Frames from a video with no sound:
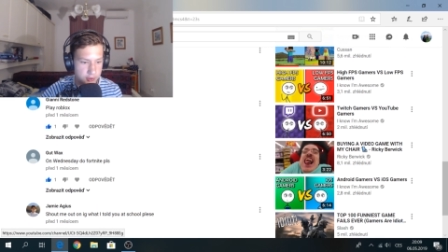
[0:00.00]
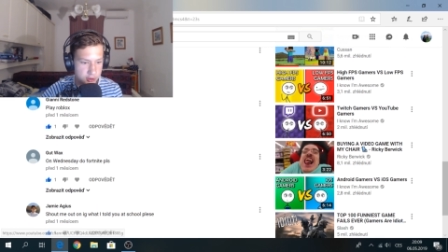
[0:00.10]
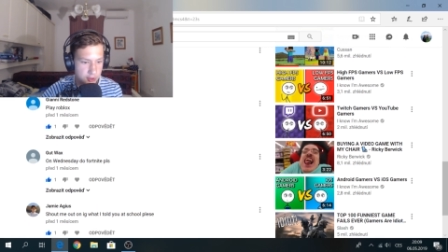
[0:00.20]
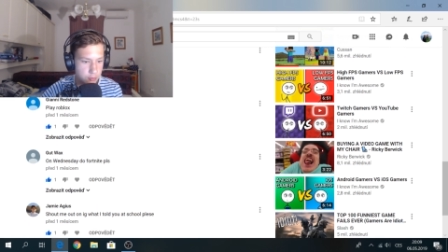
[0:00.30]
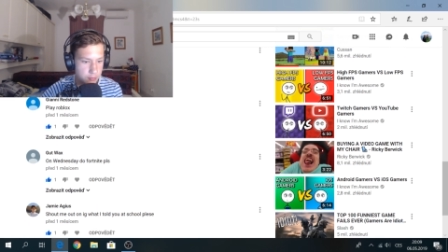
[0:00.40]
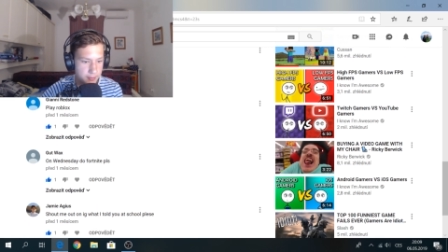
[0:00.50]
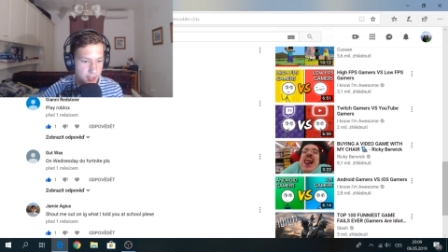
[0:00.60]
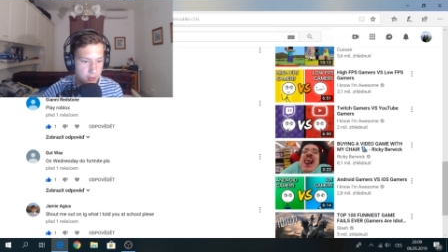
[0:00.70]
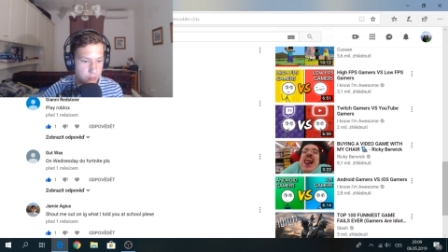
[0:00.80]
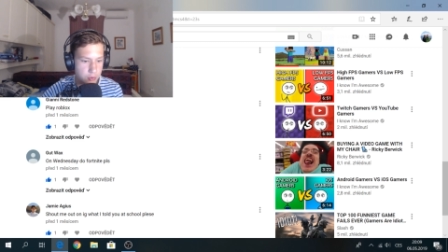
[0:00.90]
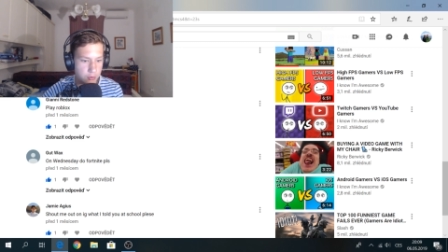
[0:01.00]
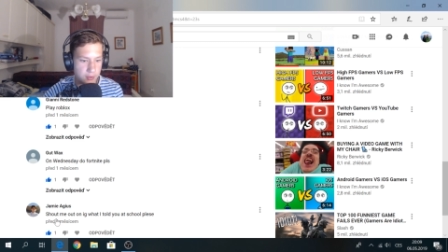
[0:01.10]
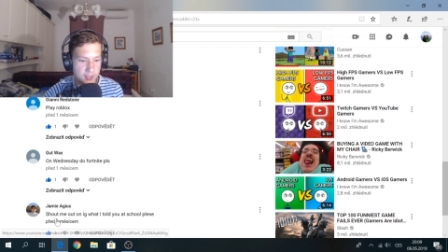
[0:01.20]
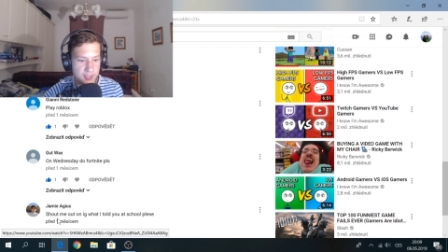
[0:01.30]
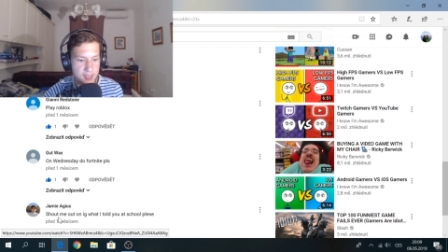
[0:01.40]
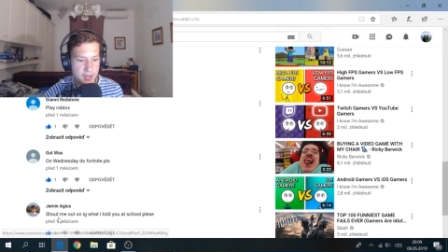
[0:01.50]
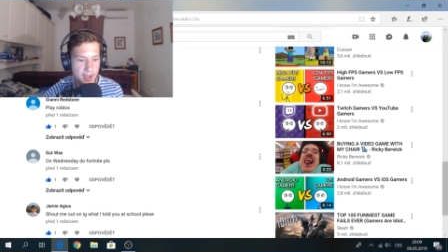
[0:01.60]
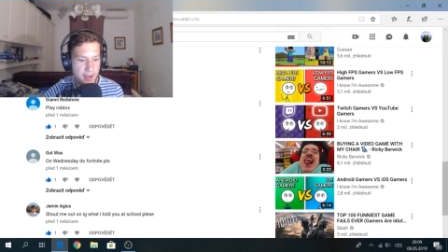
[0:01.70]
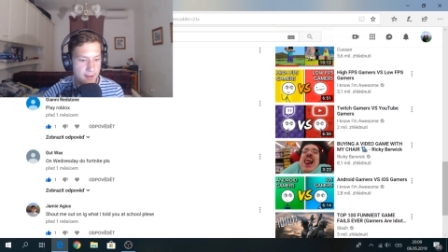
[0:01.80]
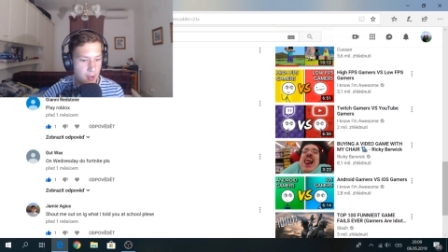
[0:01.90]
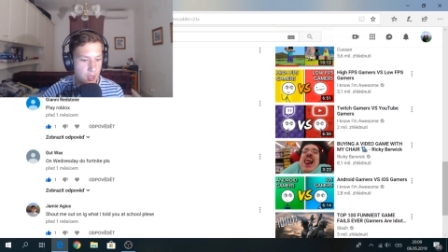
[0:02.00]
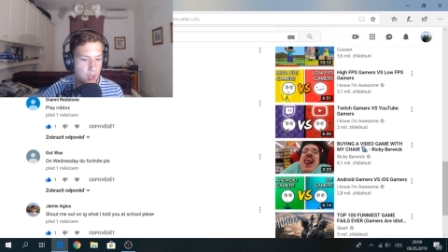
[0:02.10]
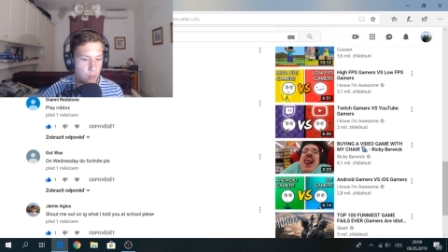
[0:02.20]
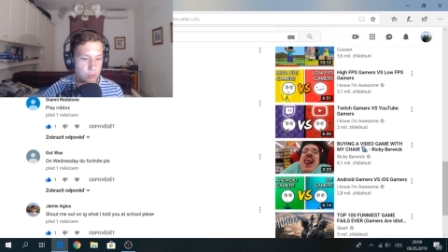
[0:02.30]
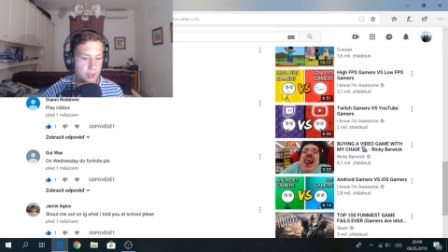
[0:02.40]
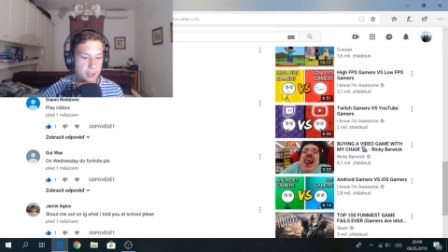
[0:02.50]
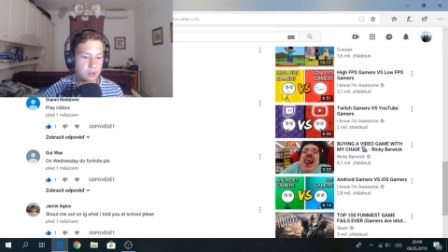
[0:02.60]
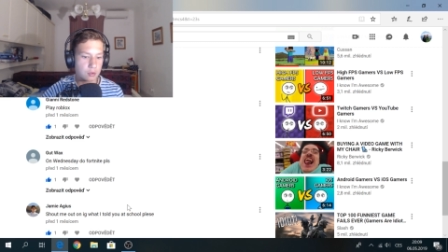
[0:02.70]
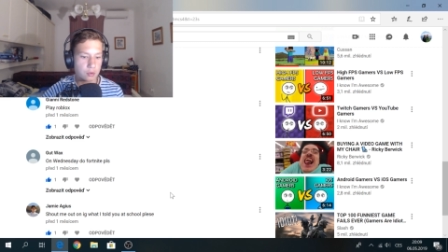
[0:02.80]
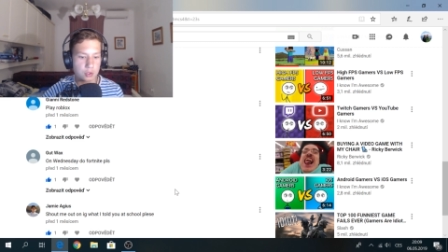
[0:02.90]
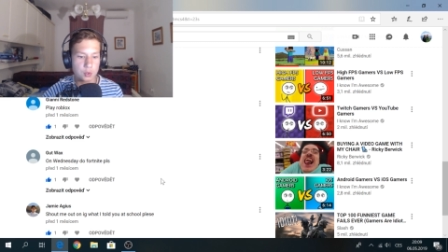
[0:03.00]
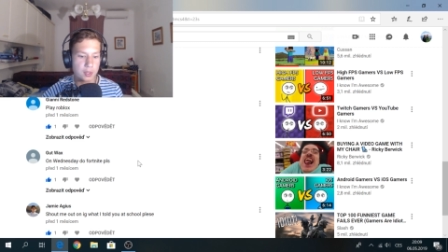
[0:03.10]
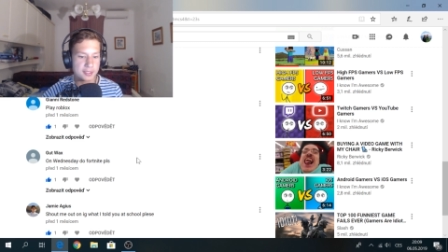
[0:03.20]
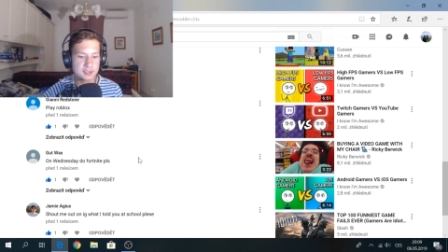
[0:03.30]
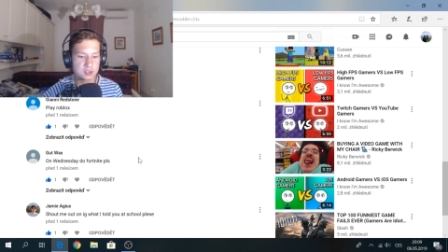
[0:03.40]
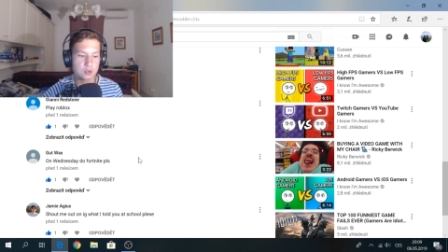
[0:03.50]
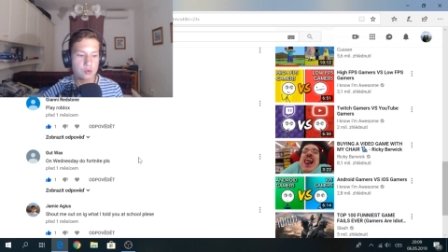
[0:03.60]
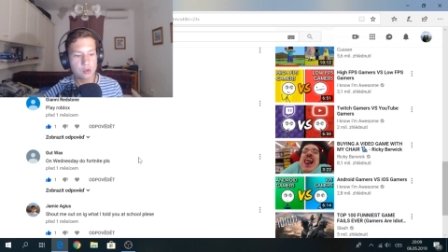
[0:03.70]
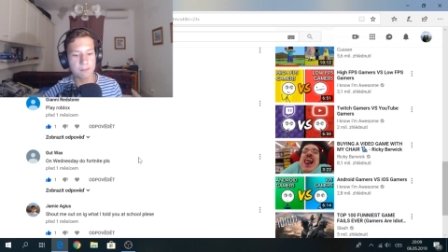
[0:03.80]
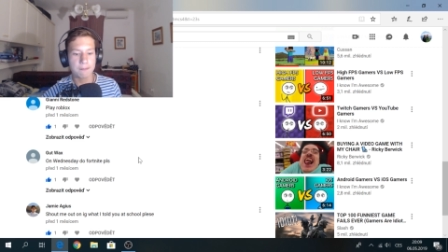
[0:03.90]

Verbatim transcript: Shout me out on IG. What I told you at school,